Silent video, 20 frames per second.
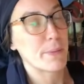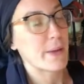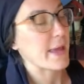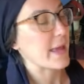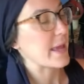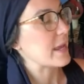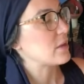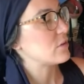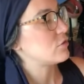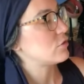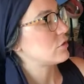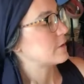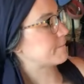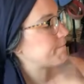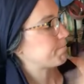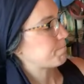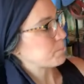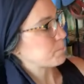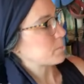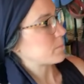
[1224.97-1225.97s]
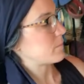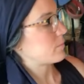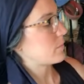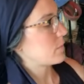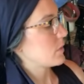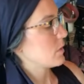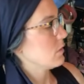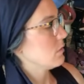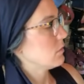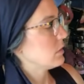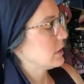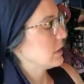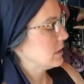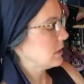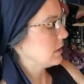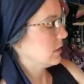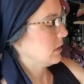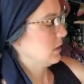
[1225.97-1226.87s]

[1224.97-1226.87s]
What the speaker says: page. Right?